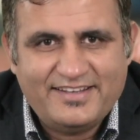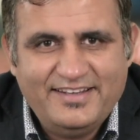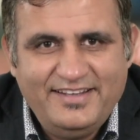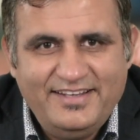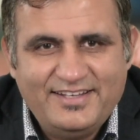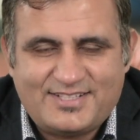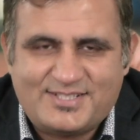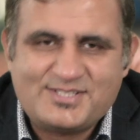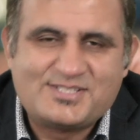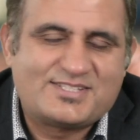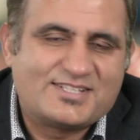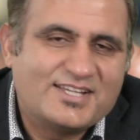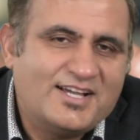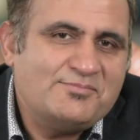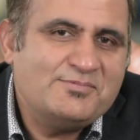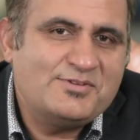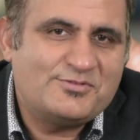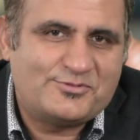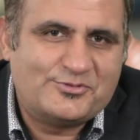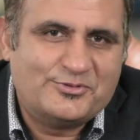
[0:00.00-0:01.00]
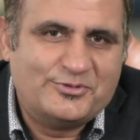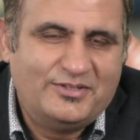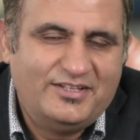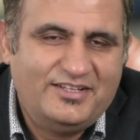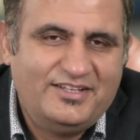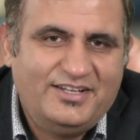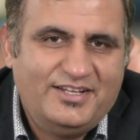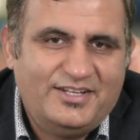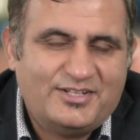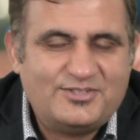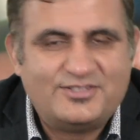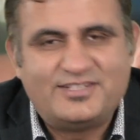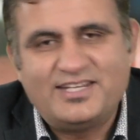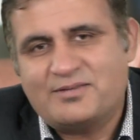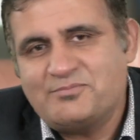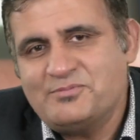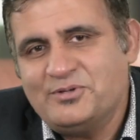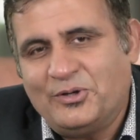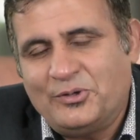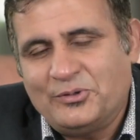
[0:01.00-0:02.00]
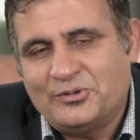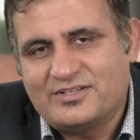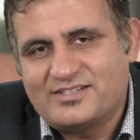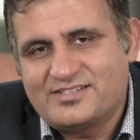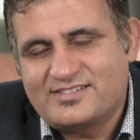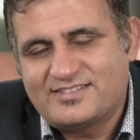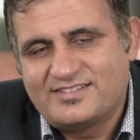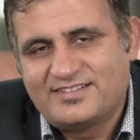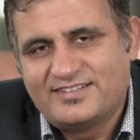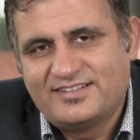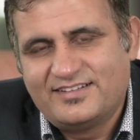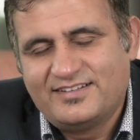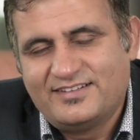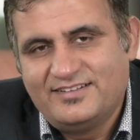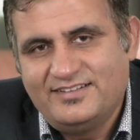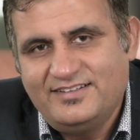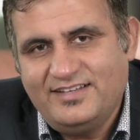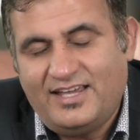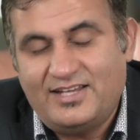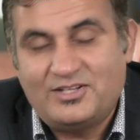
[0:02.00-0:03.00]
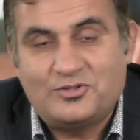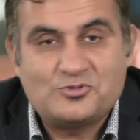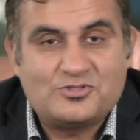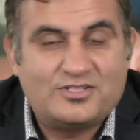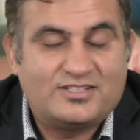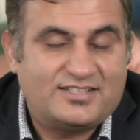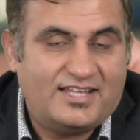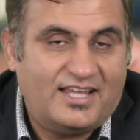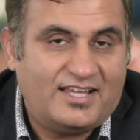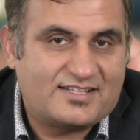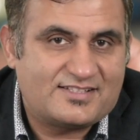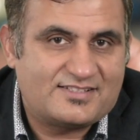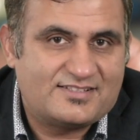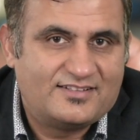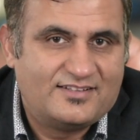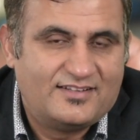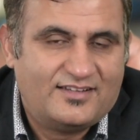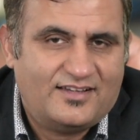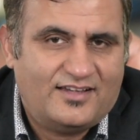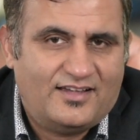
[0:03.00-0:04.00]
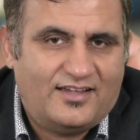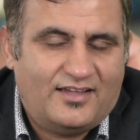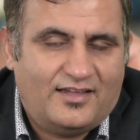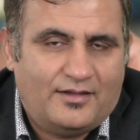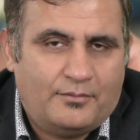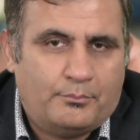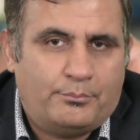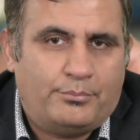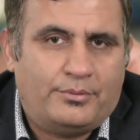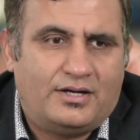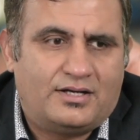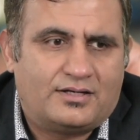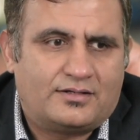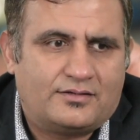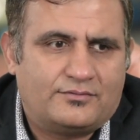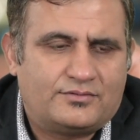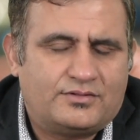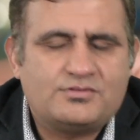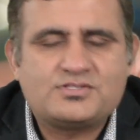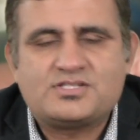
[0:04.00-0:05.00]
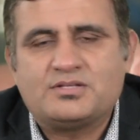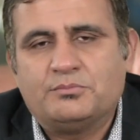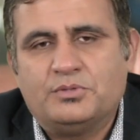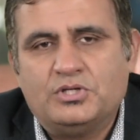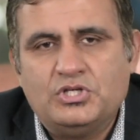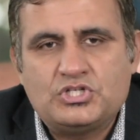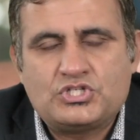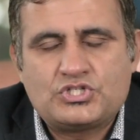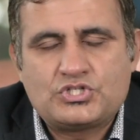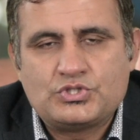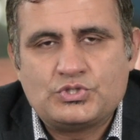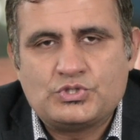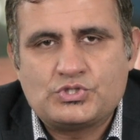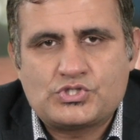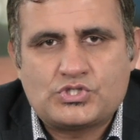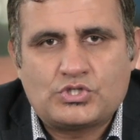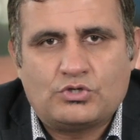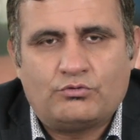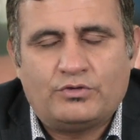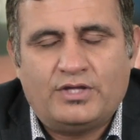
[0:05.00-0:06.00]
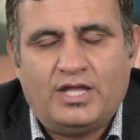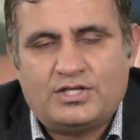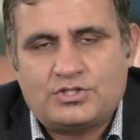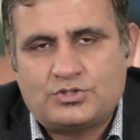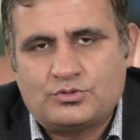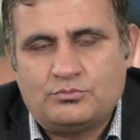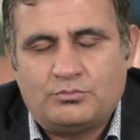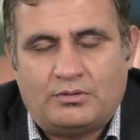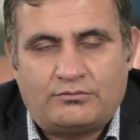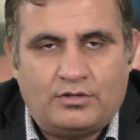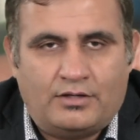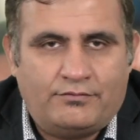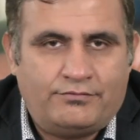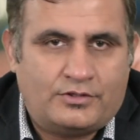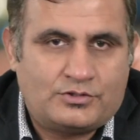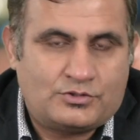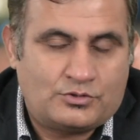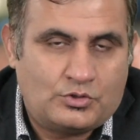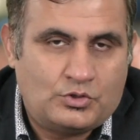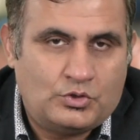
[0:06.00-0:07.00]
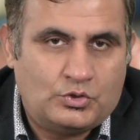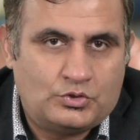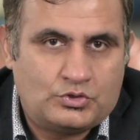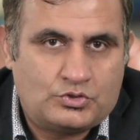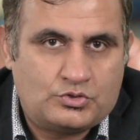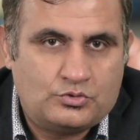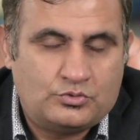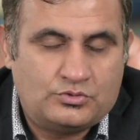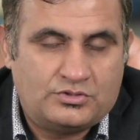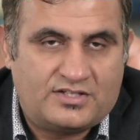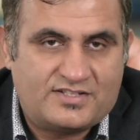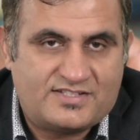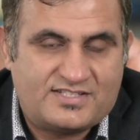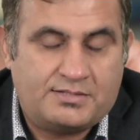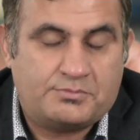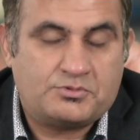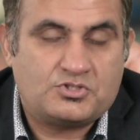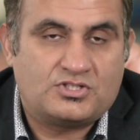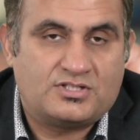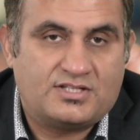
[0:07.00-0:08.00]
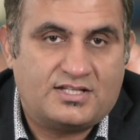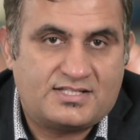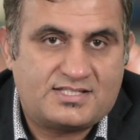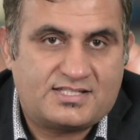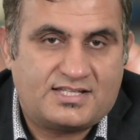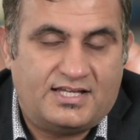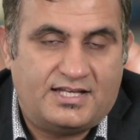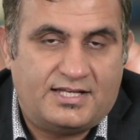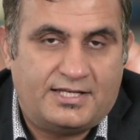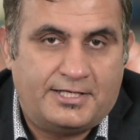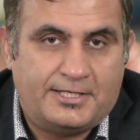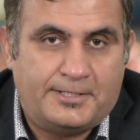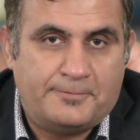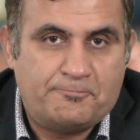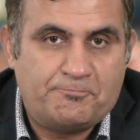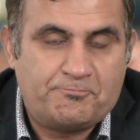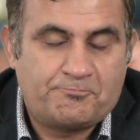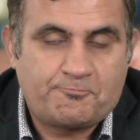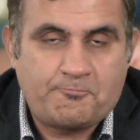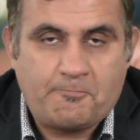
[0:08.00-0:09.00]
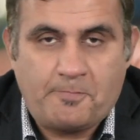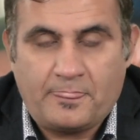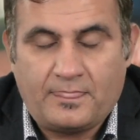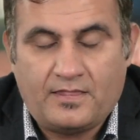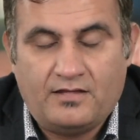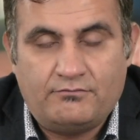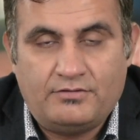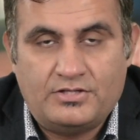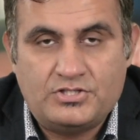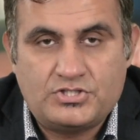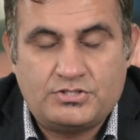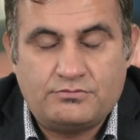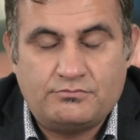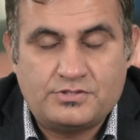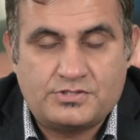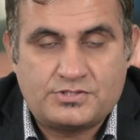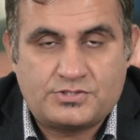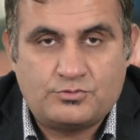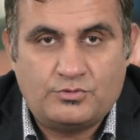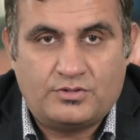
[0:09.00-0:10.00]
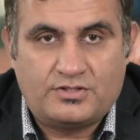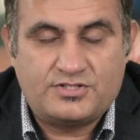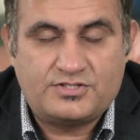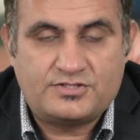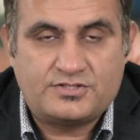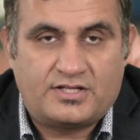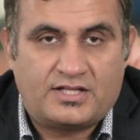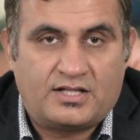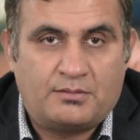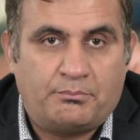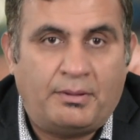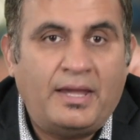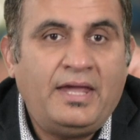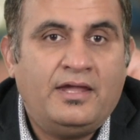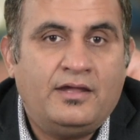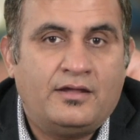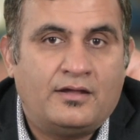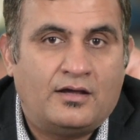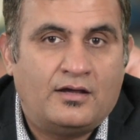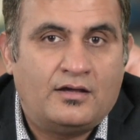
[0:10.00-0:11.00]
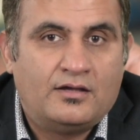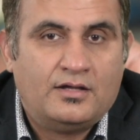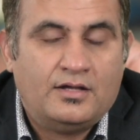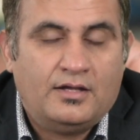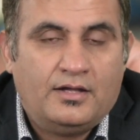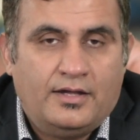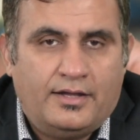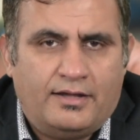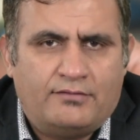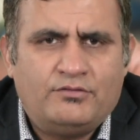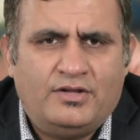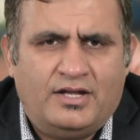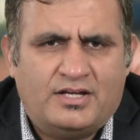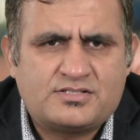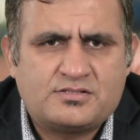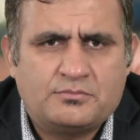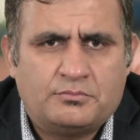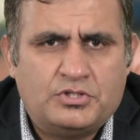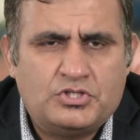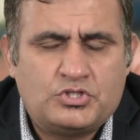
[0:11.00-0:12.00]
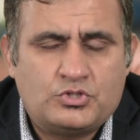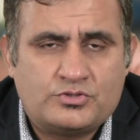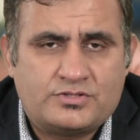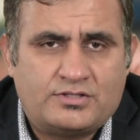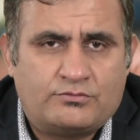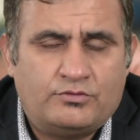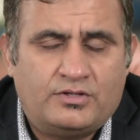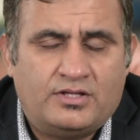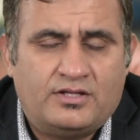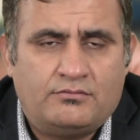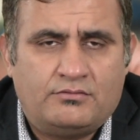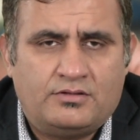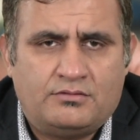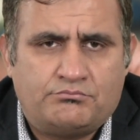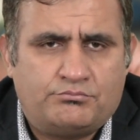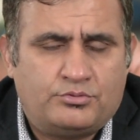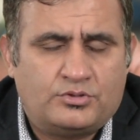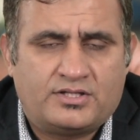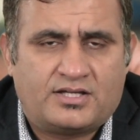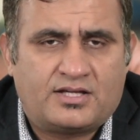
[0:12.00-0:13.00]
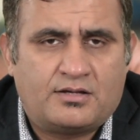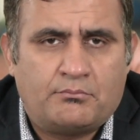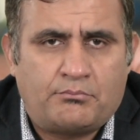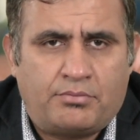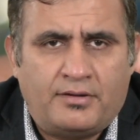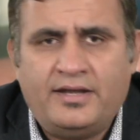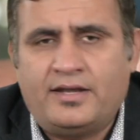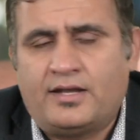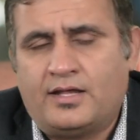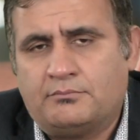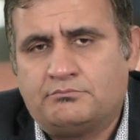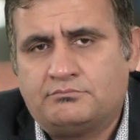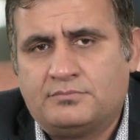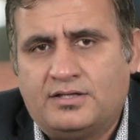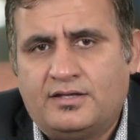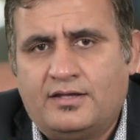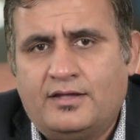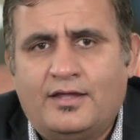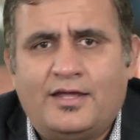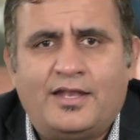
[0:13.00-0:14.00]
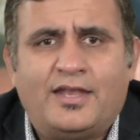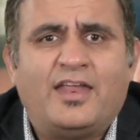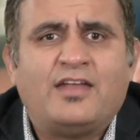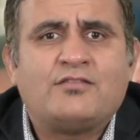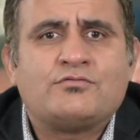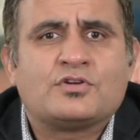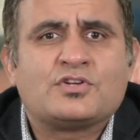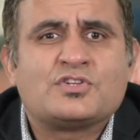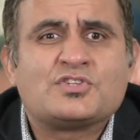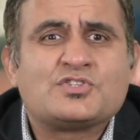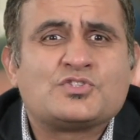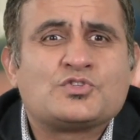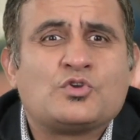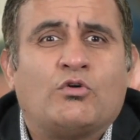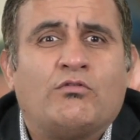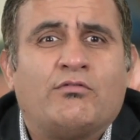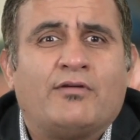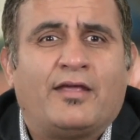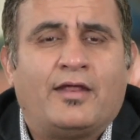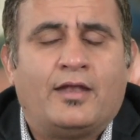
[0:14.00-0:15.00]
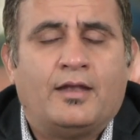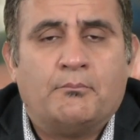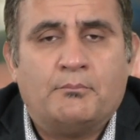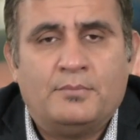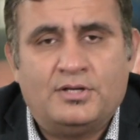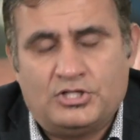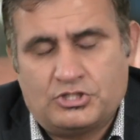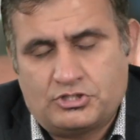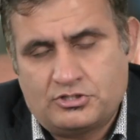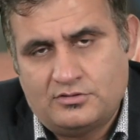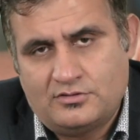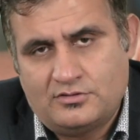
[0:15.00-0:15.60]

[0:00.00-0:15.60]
to serve me food, to take my orders, and to say thanks. But there were some issues, so my wife had to go to the reception desk, and when she was doing, she said, I will pay here. And we had some issues, and we put a complaint up, and it was resolved in a minute.